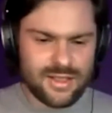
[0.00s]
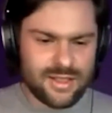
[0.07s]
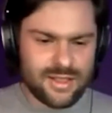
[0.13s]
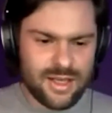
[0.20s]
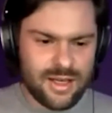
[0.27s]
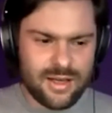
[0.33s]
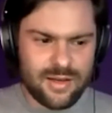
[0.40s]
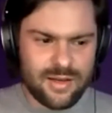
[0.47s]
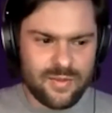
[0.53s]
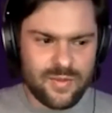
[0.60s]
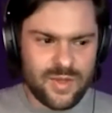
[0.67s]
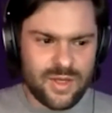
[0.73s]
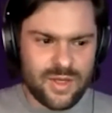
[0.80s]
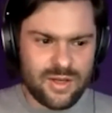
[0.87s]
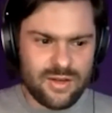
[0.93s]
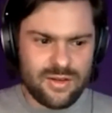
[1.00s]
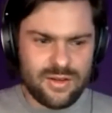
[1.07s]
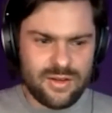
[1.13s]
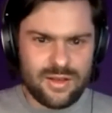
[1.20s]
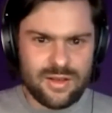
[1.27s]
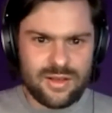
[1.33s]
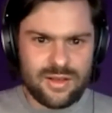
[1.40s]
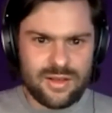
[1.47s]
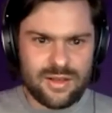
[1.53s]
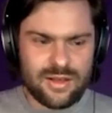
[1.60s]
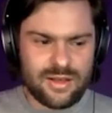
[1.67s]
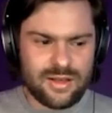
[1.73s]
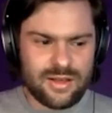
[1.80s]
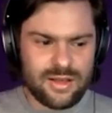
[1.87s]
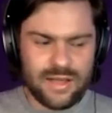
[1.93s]
you know, the
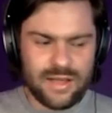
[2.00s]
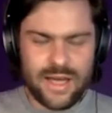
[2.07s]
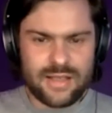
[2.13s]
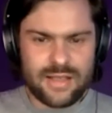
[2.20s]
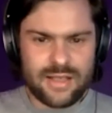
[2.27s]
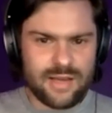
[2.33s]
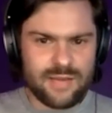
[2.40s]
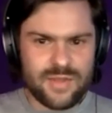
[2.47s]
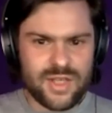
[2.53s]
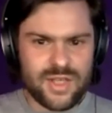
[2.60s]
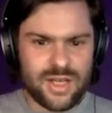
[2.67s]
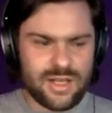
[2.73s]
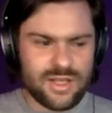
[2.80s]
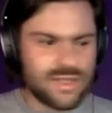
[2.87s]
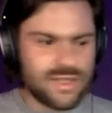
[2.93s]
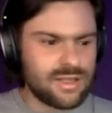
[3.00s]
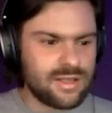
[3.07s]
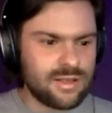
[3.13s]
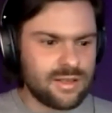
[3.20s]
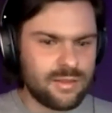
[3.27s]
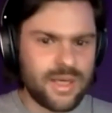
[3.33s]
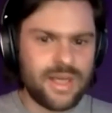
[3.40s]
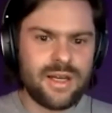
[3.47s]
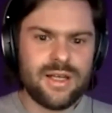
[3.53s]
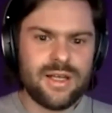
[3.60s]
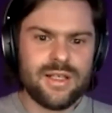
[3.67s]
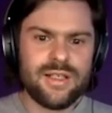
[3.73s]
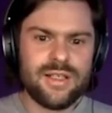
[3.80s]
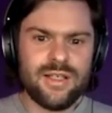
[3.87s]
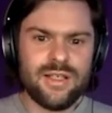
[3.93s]
landscape's changed a little bit
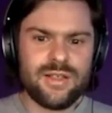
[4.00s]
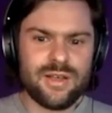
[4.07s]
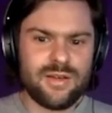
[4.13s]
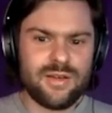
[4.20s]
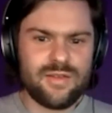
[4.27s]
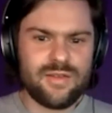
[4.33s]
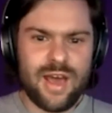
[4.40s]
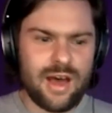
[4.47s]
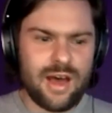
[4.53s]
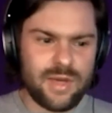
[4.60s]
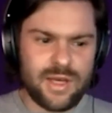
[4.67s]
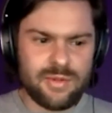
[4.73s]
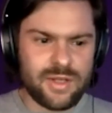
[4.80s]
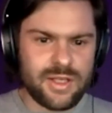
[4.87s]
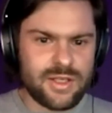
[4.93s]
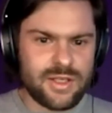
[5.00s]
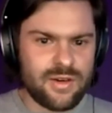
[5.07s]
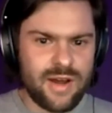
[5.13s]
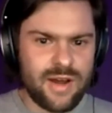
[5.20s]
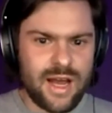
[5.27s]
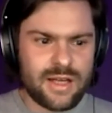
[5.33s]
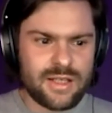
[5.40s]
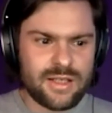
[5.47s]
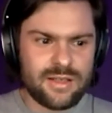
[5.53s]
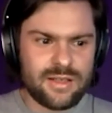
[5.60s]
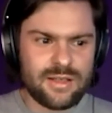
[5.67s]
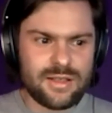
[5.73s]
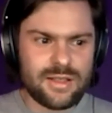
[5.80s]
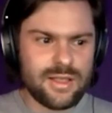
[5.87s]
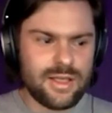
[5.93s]
in terms of how people interact.
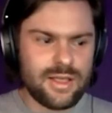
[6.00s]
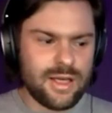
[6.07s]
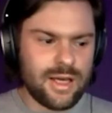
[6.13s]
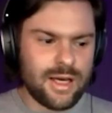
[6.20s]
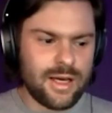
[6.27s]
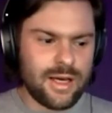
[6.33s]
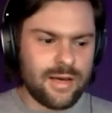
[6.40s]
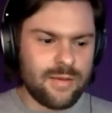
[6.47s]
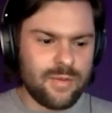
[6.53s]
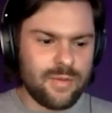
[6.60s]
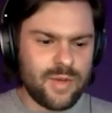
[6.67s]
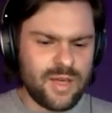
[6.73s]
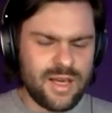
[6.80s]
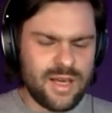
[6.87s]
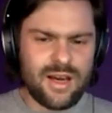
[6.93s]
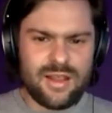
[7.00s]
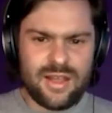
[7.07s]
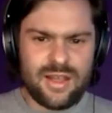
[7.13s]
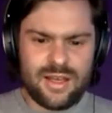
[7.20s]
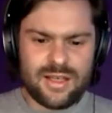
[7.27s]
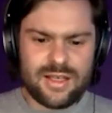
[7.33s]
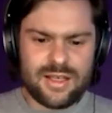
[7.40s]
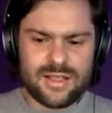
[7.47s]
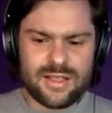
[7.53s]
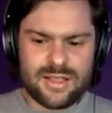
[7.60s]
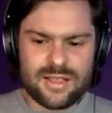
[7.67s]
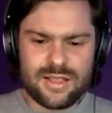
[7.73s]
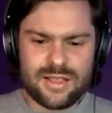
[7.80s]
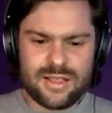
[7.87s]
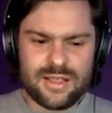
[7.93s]
And but yeah, I think
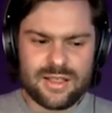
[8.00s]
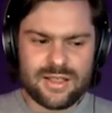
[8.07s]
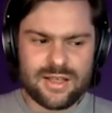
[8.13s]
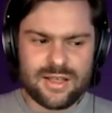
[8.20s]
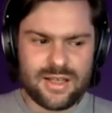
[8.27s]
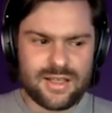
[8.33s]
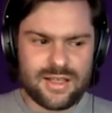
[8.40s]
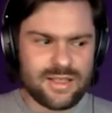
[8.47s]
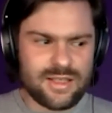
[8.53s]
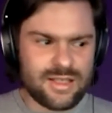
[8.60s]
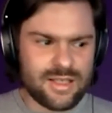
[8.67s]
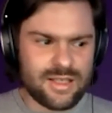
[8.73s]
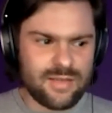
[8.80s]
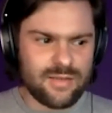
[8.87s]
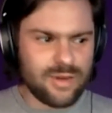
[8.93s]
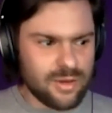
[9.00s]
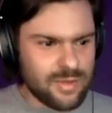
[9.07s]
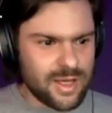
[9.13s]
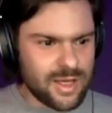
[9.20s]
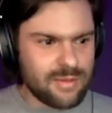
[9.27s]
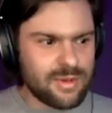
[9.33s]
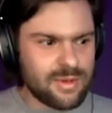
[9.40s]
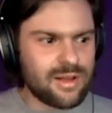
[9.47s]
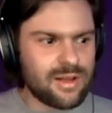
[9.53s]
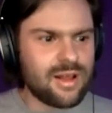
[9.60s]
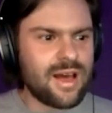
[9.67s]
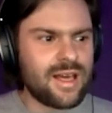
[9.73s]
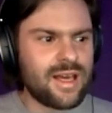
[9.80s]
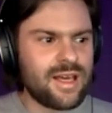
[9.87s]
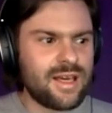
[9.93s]
it's nice to see what people are
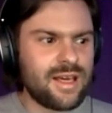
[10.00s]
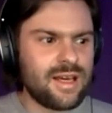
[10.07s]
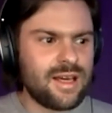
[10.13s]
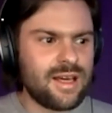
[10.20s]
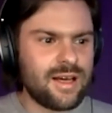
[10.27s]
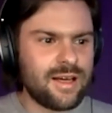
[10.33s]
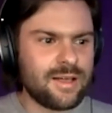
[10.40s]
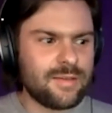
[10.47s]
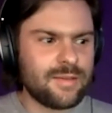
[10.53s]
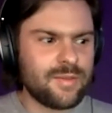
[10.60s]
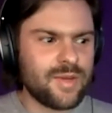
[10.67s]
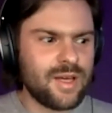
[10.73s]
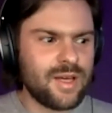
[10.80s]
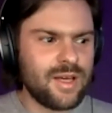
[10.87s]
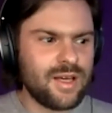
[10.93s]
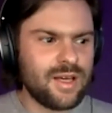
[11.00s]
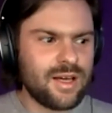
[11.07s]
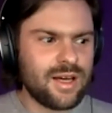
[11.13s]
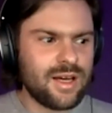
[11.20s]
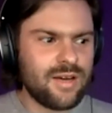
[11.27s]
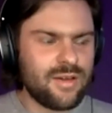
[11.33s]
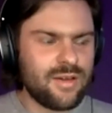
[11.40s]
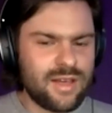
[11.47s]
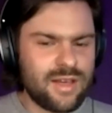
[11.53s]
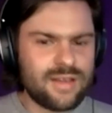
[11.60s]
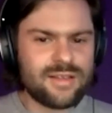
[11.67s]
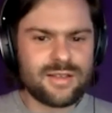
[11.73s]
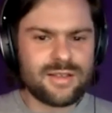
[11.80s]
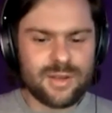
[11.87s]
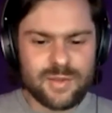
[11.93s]
liking. I don't think it
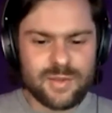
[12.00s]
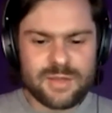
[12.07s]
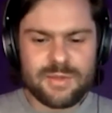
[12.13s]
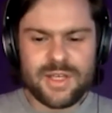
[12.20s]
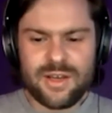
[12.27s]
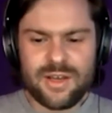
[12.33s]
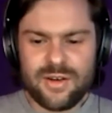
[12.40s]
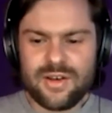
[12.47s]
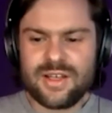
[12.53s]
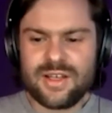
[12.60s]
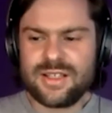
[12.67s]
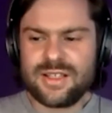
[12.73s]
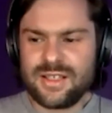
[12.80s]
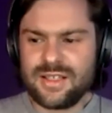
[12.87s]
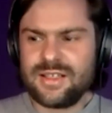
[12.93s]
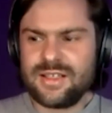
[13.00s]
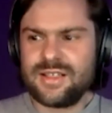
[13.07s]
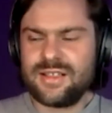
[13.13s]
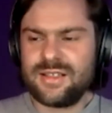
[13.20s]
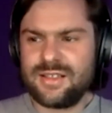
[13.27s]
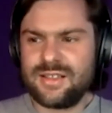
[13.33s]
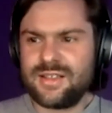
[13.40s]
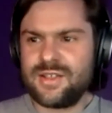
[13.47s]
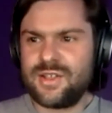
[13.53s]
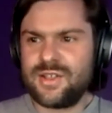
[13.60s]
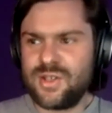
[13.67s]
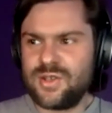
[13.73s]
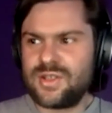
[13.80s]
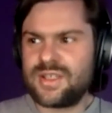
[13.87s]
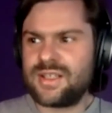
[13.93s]
stops me going to
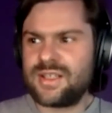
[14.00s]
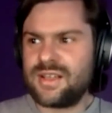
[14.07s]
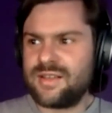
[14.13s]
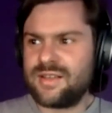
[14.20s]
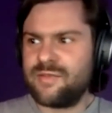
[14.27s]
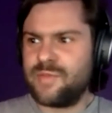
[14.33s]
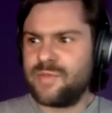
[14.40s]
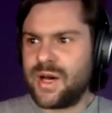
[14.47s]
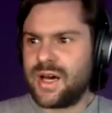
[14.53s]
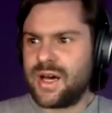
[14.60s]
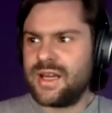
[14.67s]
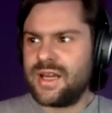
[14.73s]
shoot stuff, but